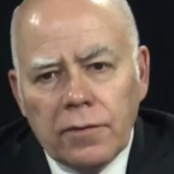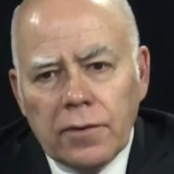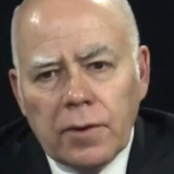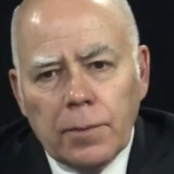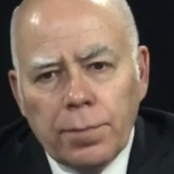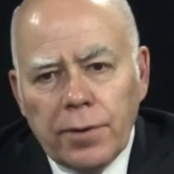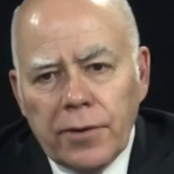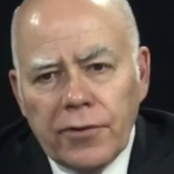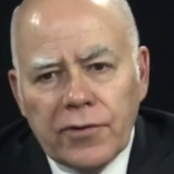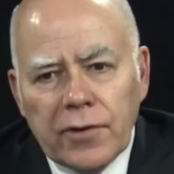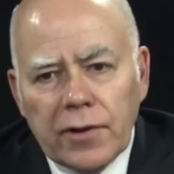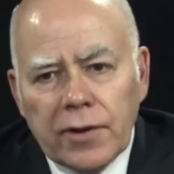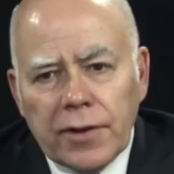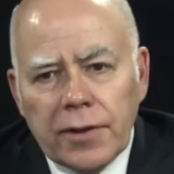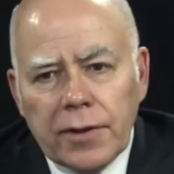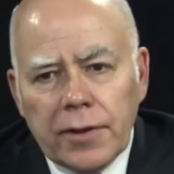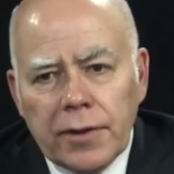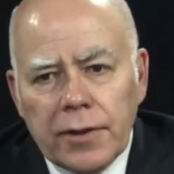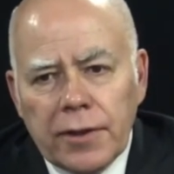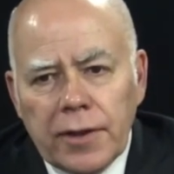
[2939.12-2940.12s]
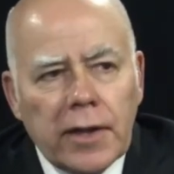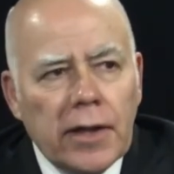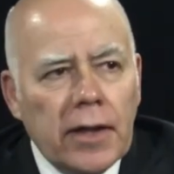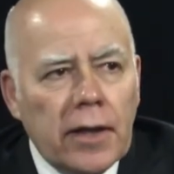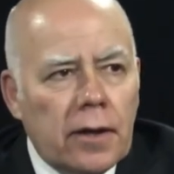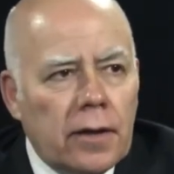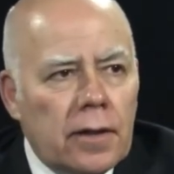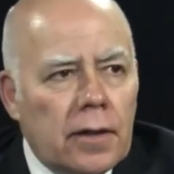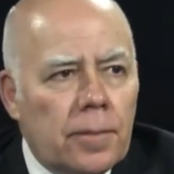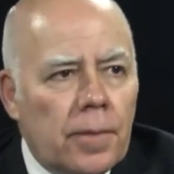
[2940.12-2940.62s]
simplistic
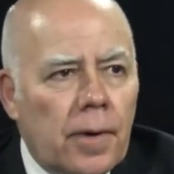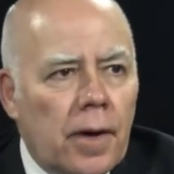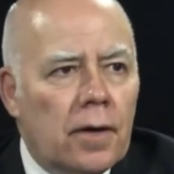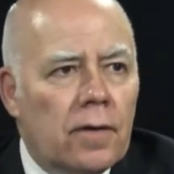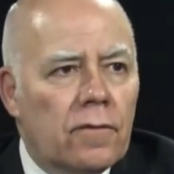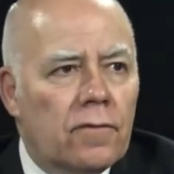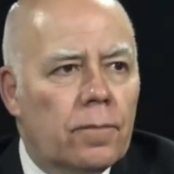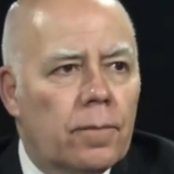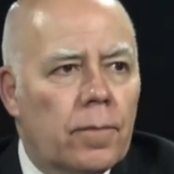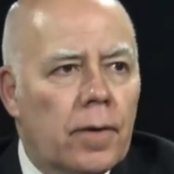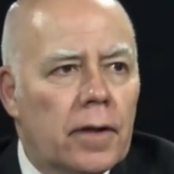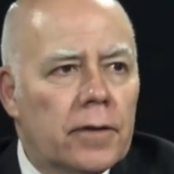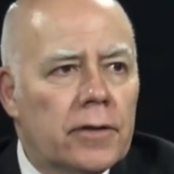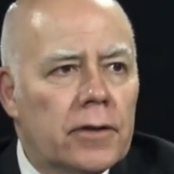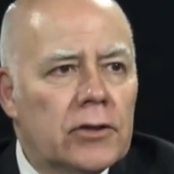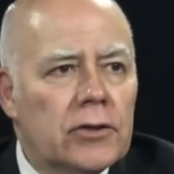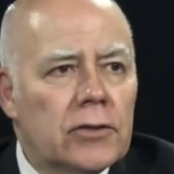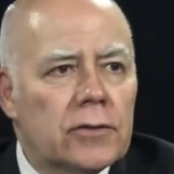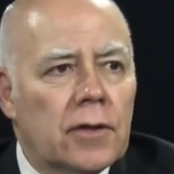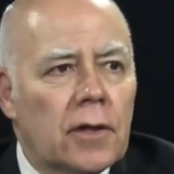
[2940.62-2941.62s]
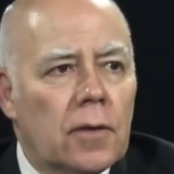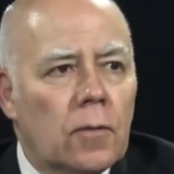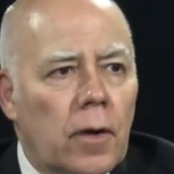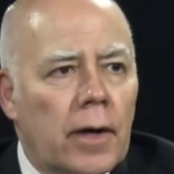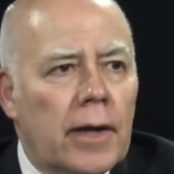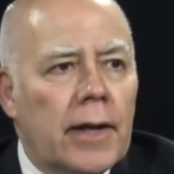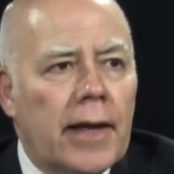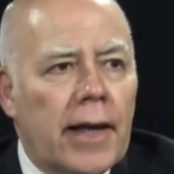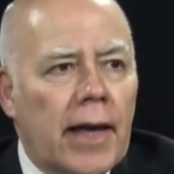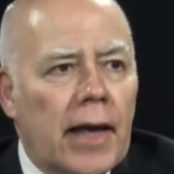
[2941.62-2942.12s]
thinking on the part of politicians on
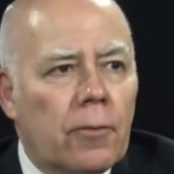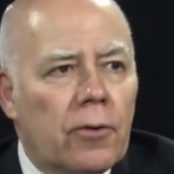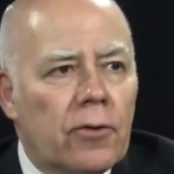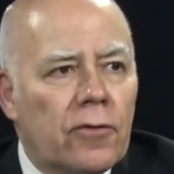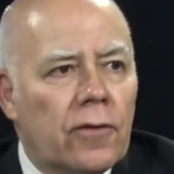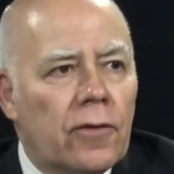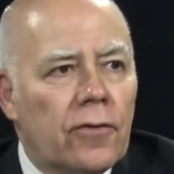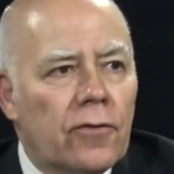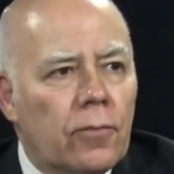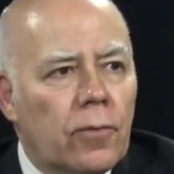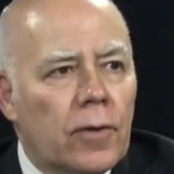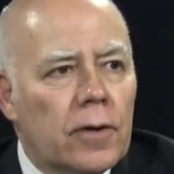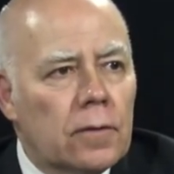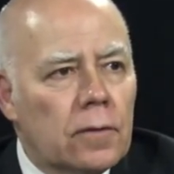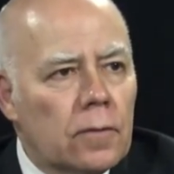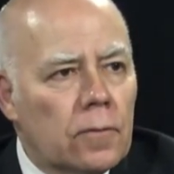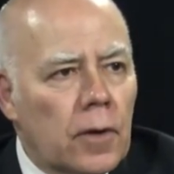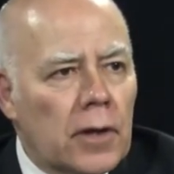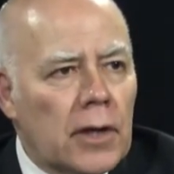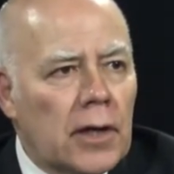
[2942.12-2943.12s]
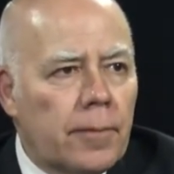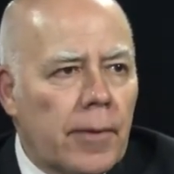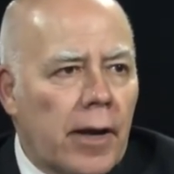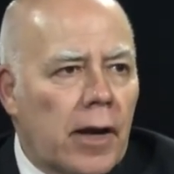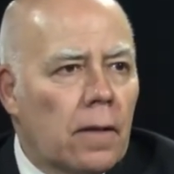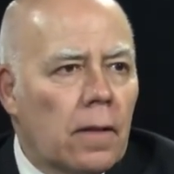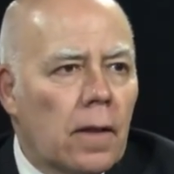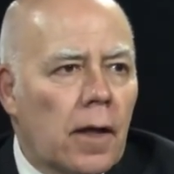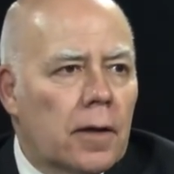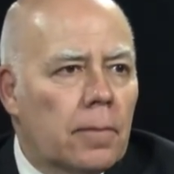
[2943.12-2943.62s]
one hand, which is what, what can
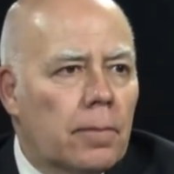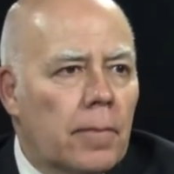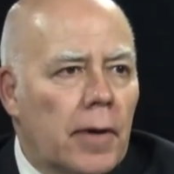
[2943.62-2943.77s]
make a lot of